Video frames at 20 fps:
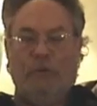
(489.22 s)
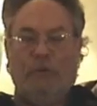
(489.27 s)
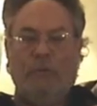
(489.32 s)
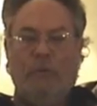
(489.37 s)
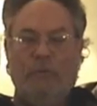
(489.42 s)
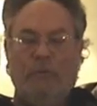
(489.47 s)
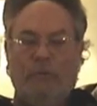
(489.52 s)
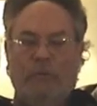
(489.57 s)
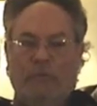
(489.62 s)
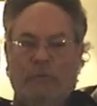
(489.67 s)

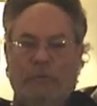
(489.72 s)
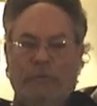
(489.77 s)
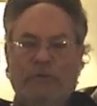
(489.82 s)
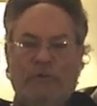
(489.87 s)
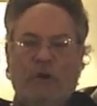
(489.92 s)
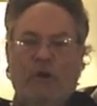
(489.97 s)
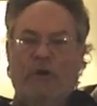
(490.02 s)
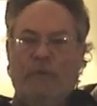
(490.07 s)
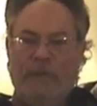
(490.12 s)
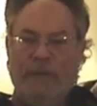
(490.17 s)
So when
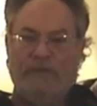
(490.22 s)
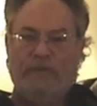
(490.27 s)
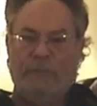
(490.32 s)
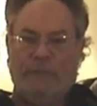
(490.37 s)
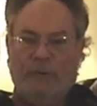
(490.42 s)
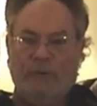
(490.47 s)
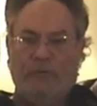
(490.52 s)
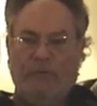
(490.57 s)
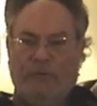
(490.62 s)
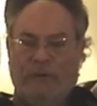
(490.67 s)
we talk about
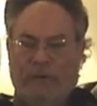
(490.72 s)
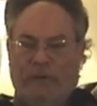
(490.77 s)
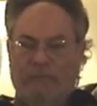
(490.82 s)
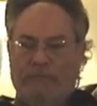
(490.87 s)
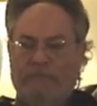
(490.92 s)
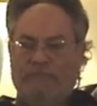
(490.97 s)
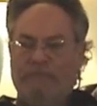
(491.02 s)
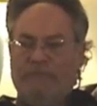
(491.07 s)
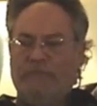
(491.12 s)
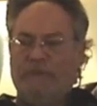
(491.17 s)
the
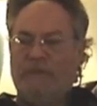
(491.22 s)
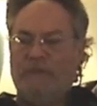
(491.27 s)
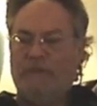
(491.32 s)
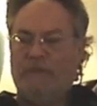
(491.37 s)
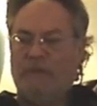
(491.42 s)
program